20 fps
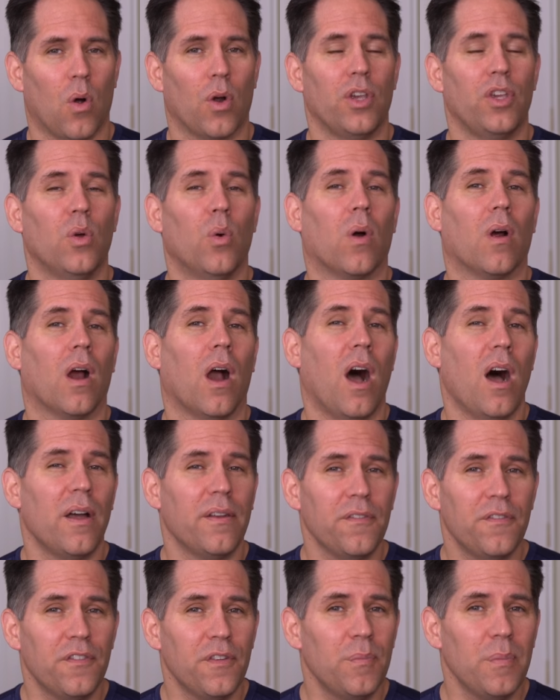or you are
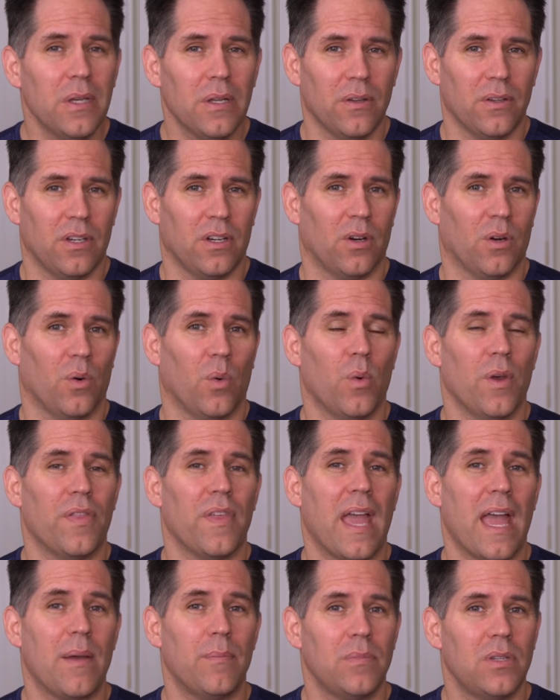unfamiliar
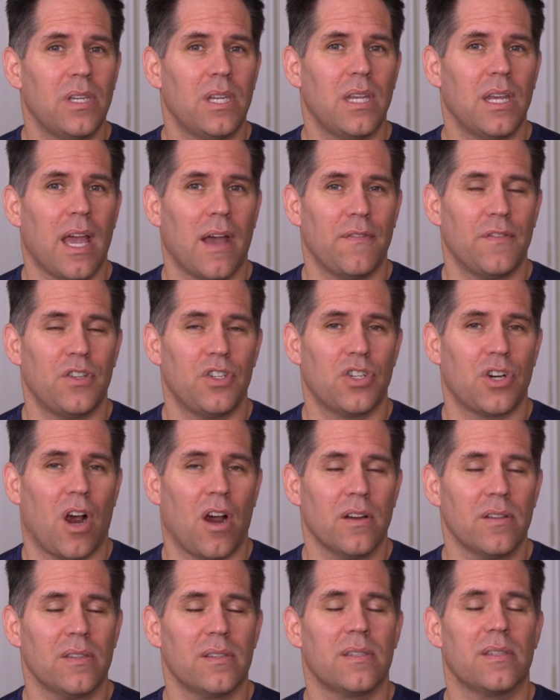with MTF
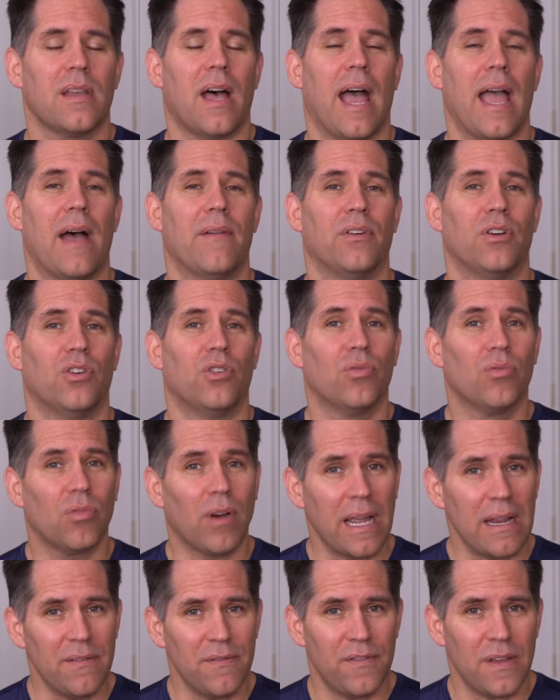charts, I have a
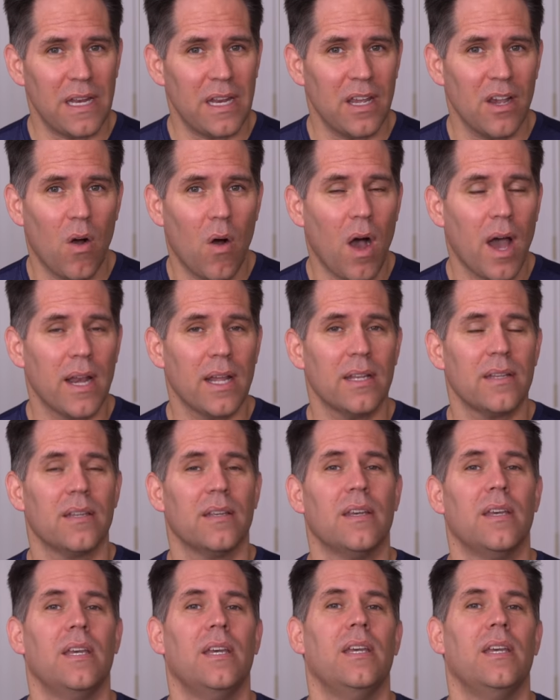great video on it.